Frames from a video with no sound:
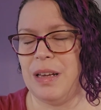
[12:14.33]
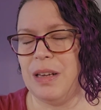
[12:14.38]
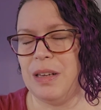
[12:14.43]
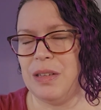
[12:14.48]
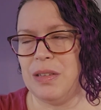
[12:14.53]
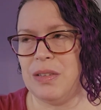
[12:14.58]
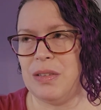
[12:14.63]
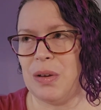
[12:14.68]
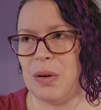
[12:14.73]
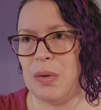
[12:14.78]

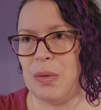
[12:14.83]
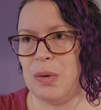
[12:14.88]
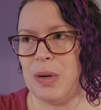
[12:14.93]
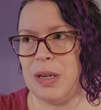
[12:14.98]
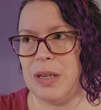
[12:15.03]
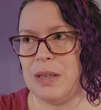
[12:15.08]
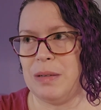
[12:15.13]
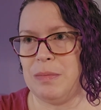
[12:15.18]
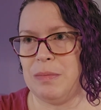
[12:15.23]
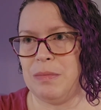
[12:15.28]
So
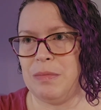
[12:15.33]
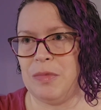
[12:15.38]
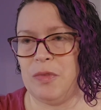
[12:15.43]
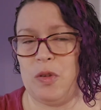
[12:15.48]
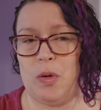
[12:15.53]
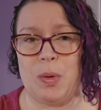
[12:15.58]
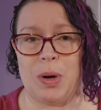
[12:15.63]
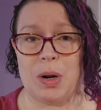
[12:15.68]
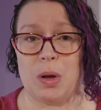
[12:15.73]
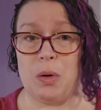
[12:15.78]
if
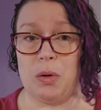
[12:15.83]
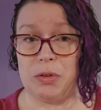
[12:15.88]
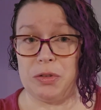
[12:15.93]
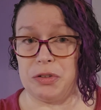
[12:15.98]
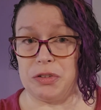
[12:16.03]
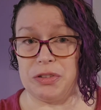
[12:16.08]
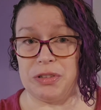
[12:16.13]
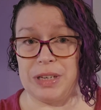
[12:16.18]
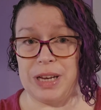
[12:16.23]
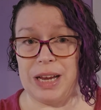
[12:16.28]
you want to hold
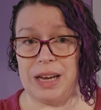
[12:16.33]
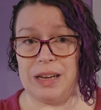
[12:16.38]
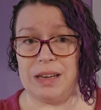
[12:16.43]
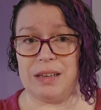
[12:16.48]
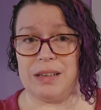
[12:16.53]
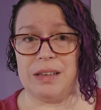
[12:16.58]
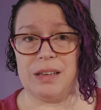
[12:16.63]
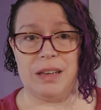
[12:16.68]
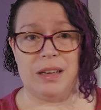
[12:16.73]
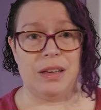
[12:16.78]
your
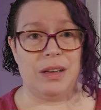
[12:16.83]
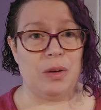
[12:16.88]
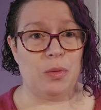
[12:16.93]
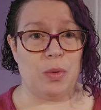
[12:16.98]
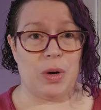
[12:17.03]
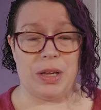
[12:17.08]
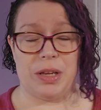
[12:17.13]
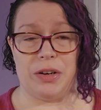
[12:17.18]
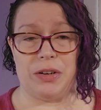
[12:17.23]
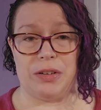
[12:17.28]
snake
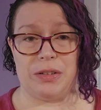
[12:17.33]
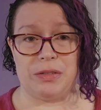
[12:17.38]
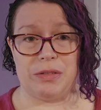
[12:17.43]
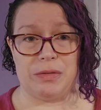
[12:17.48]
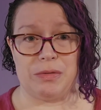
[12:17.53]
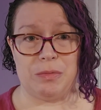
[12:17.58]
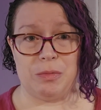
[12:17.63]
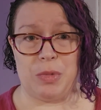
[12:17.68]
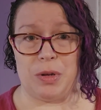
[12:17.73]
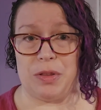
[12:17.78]
while you're
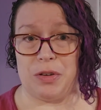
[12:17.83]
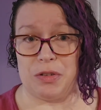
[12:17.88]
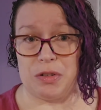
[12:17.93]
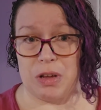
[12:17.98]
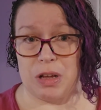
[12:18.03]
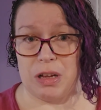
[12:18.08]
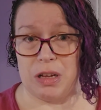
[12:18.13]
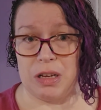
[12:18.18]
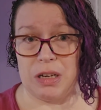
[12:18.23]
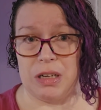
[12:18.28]
with your
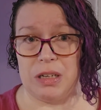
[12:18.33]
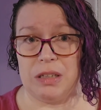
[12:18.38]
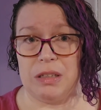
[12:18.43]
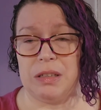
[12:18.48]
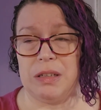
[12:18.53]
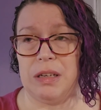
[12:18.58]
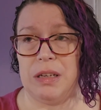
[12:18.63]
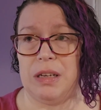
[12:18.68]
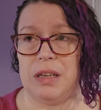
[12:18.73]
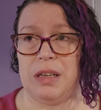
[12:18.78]
dog,
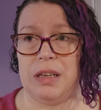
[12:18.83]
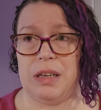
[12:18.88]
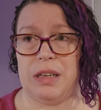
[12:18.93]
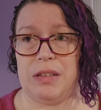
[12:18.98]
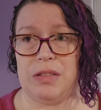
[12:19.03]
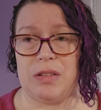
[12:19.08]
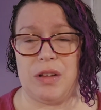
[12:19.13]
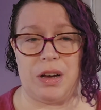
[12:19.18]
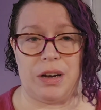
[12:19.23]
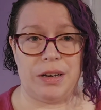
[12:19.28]

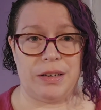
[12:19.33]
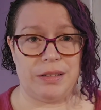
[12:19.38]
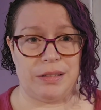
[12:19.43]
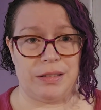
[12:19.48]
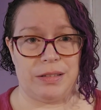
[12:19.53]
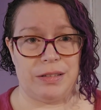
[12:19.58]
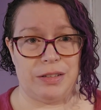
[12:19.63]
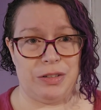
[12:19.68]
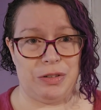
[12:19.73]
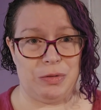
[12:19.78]
as long
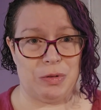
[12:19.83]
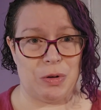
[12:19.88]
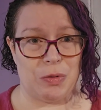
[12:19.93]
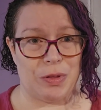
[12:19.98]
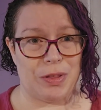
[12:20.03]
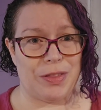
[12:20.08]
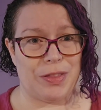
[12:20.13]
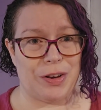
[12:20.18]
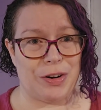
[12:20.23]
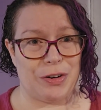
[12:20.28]
as you know
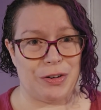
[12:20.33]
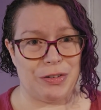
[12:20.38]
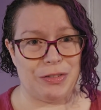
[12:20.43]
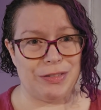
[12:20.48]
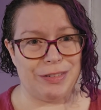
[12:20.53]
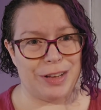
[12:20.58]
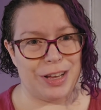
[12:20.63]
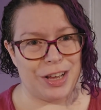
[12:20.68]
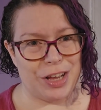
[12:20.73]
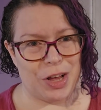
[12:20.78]
that they're
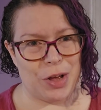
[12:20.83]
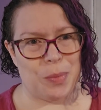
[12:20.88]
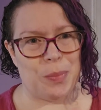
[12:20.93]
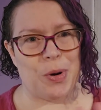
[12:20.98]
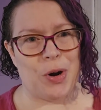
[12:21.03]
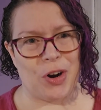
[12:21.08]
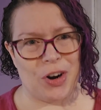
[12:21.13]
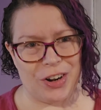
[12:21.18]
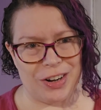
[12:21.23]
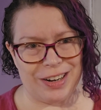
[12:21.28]

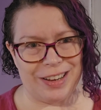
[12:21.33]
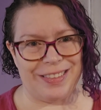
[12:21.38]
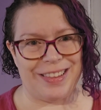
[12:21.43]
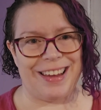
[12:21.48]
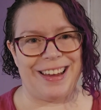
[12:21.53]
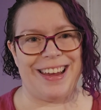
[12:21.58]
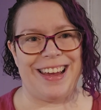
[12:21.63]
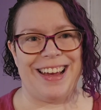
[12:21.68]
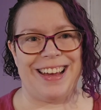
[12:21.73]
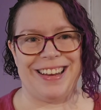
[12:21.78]
apart and they
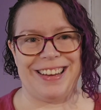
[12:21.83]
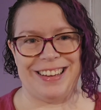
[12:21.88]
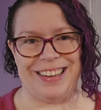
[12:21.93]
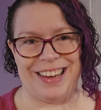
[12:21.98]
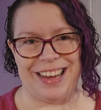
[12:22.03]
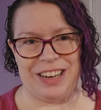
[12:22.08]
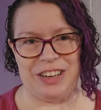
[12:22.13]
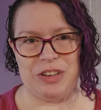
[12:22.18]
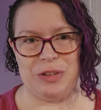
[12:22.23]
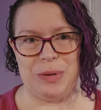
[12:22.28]
can't
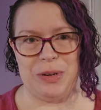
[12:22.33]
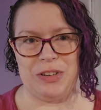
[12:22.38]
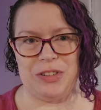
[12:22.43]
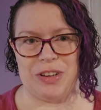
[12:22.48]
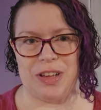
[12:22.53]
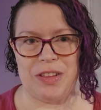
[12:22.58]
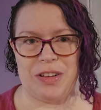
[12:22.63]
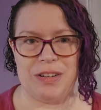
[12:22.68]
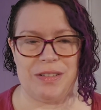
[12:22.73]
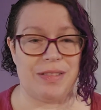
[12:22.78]
get to each
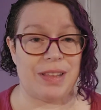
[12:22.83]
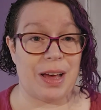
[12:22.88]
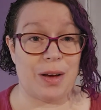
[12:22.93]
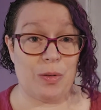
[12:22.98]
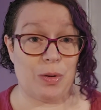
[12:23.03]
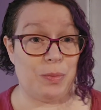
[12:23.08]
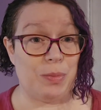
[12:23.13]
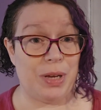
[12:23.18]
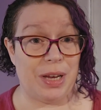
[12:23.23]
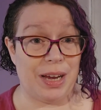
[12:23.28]
other, that
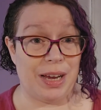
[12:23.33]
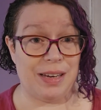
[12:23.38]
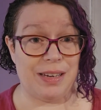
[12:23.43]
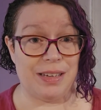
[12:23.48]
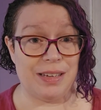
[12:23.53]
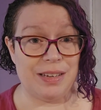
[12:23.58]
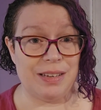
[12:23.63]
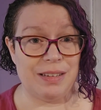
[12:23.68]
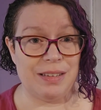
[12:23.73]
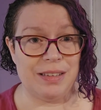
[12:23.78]
would be
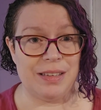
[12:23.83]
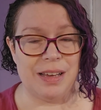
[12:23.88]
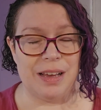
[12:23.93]
ideal.